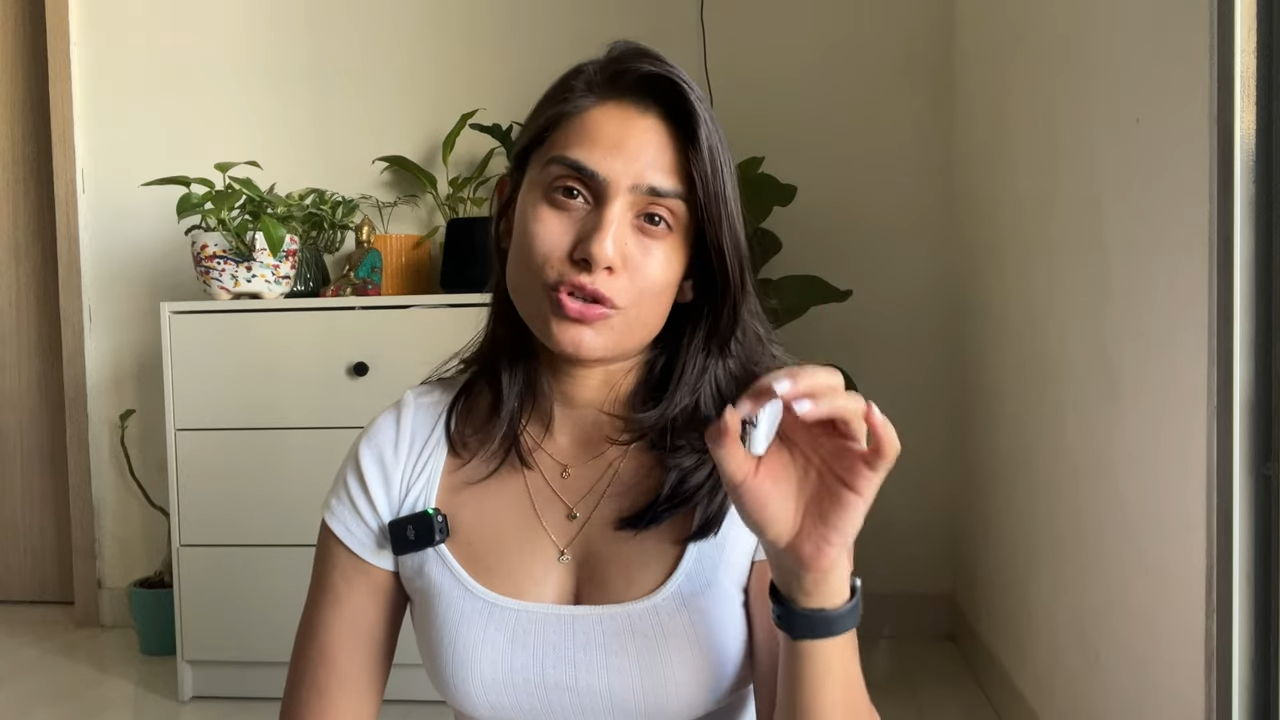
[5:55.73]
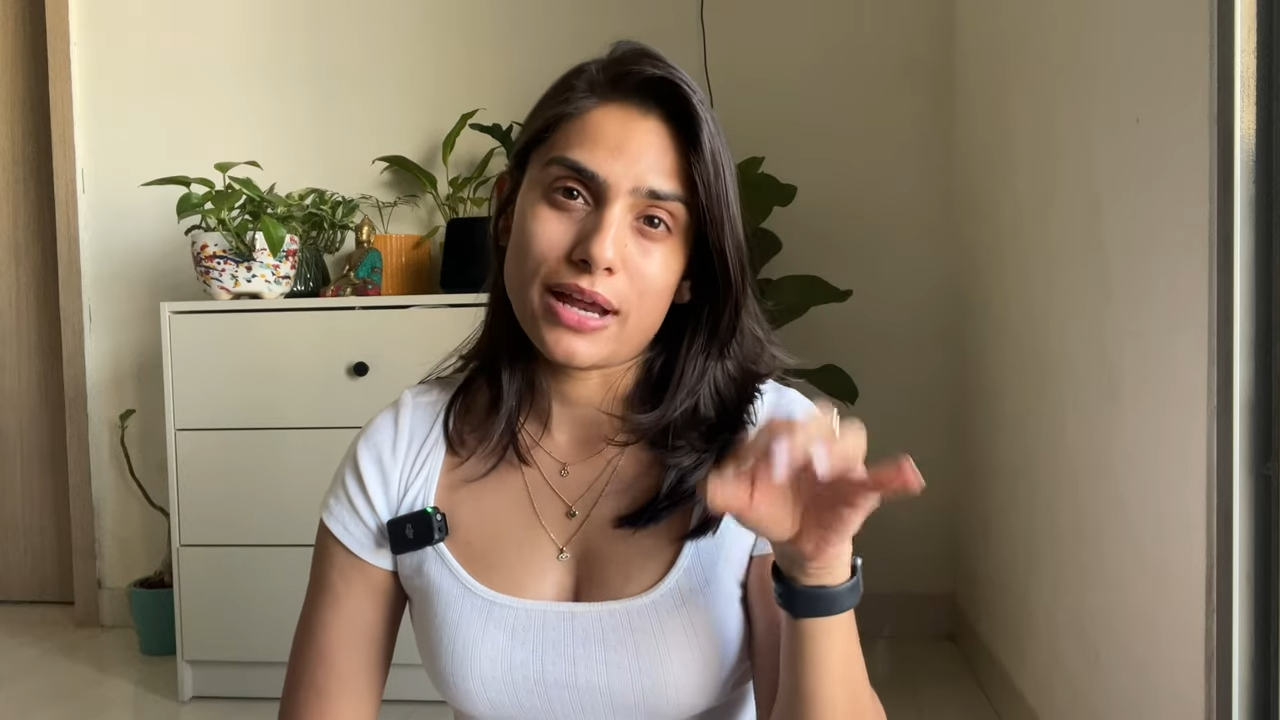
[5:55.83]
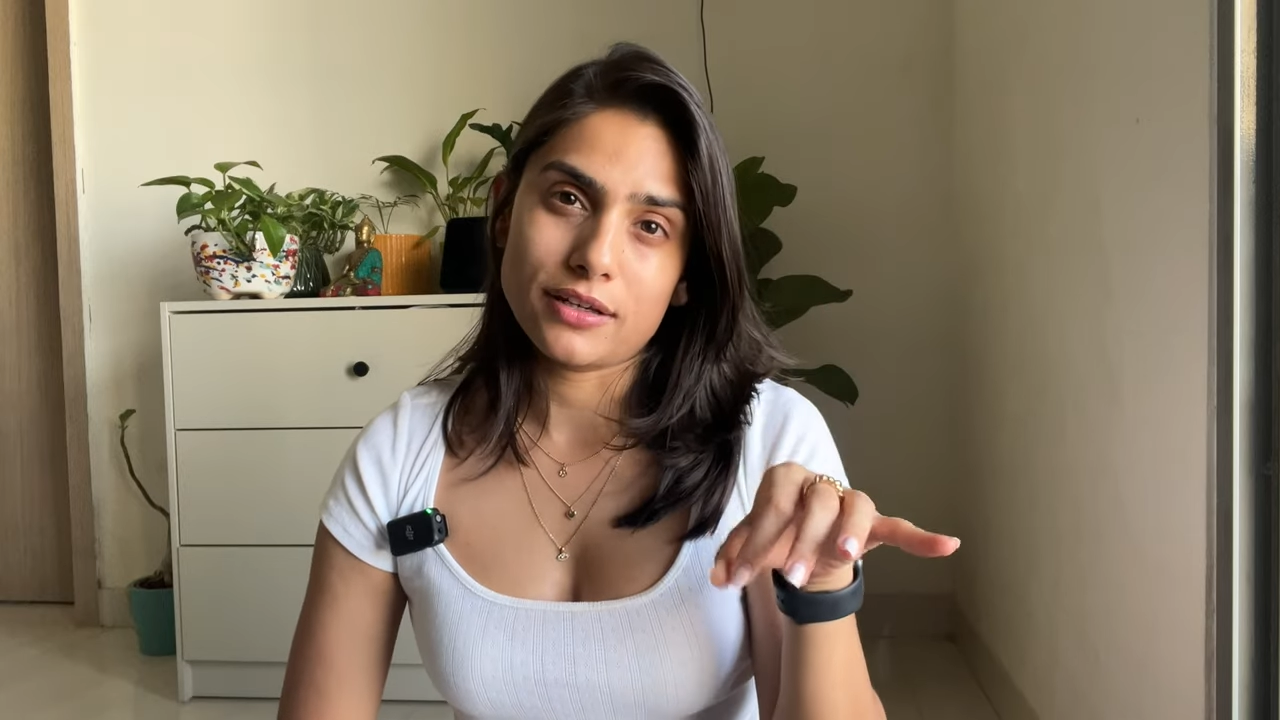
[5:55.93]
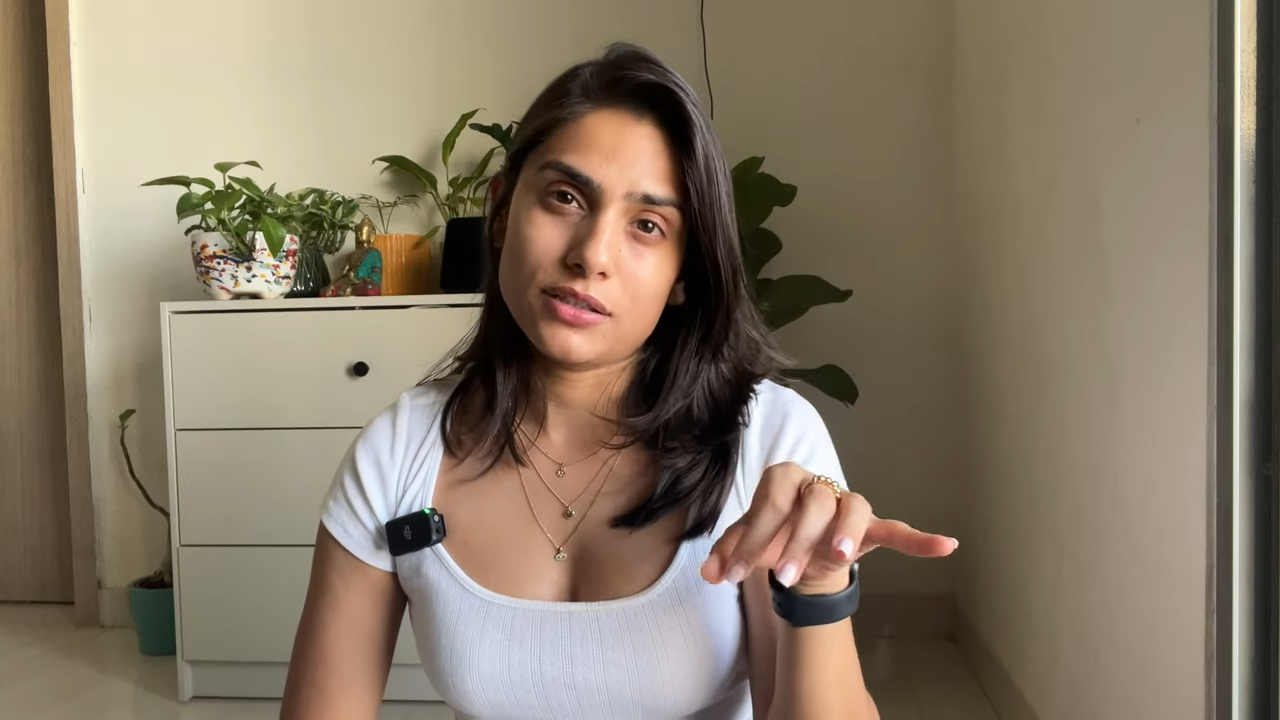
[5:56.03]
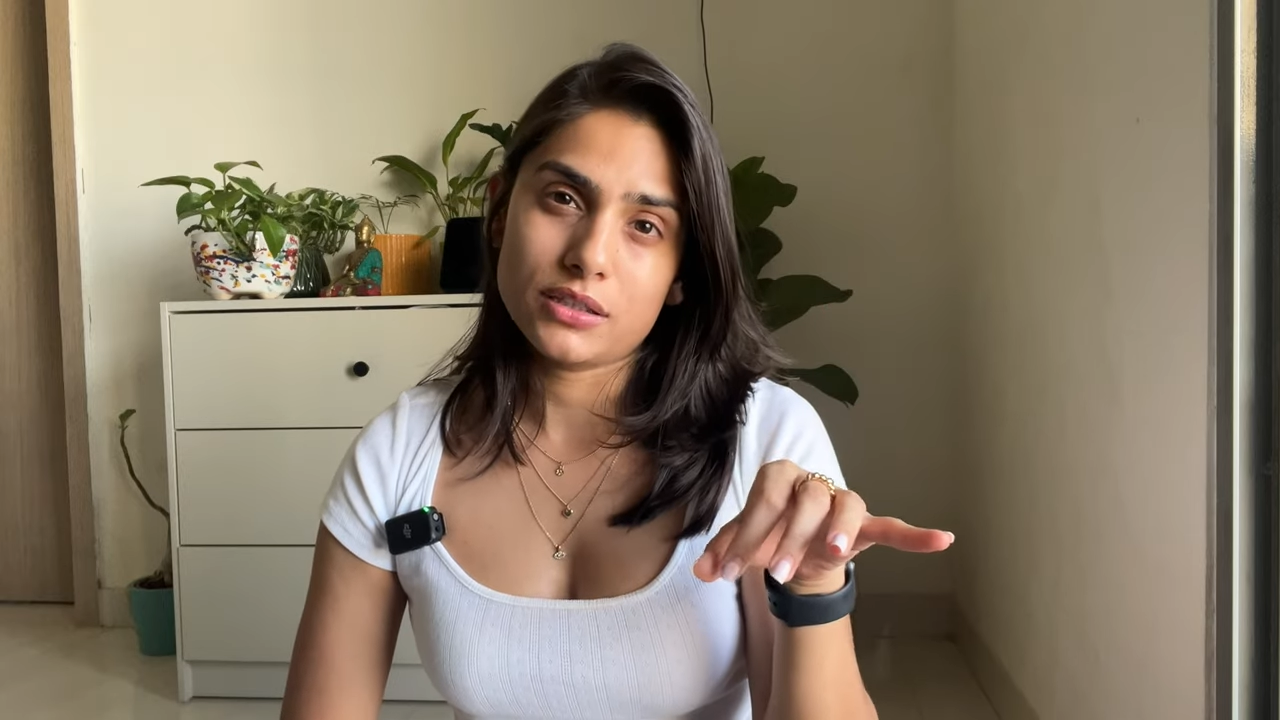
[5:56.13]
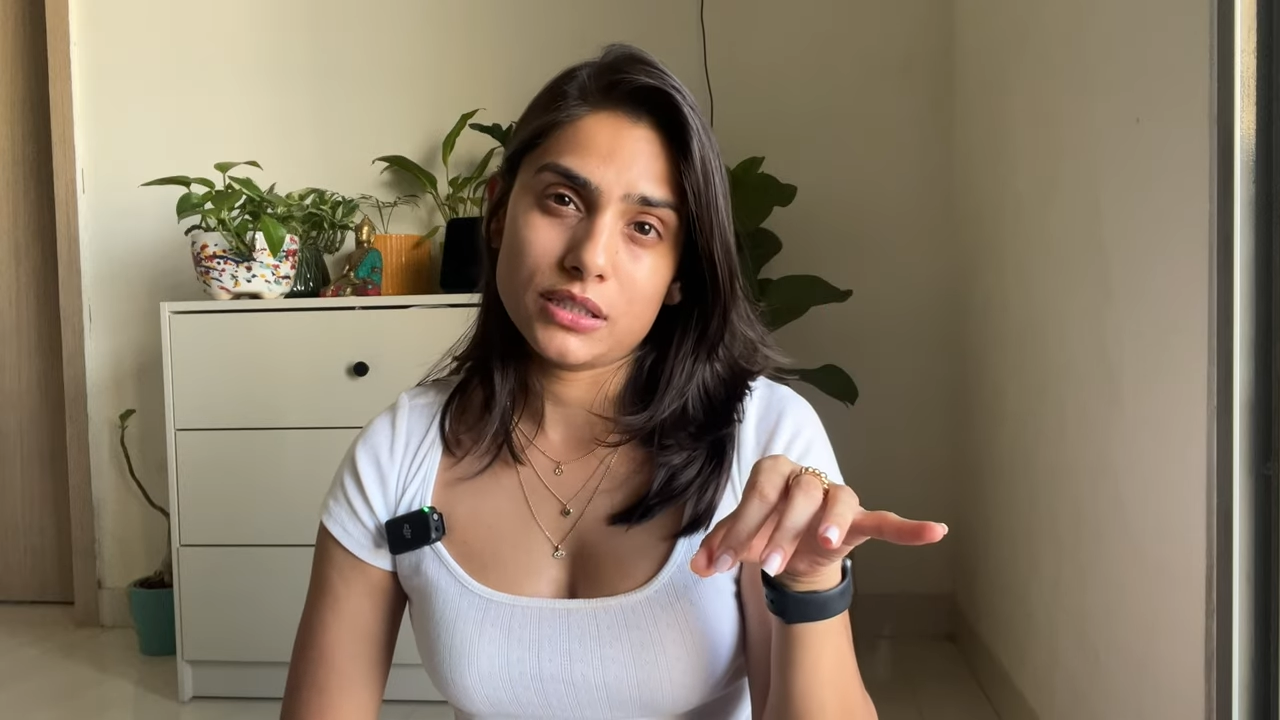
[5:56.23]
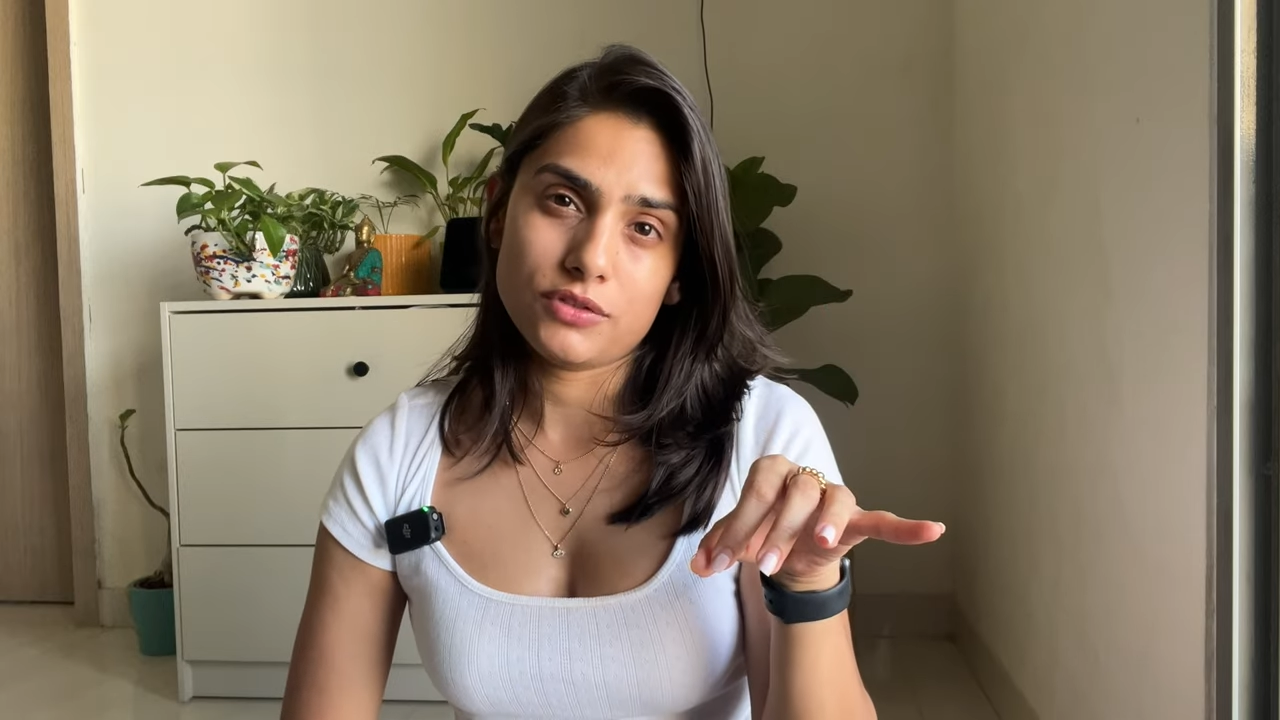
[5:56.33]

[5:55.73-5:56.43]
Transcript: reality T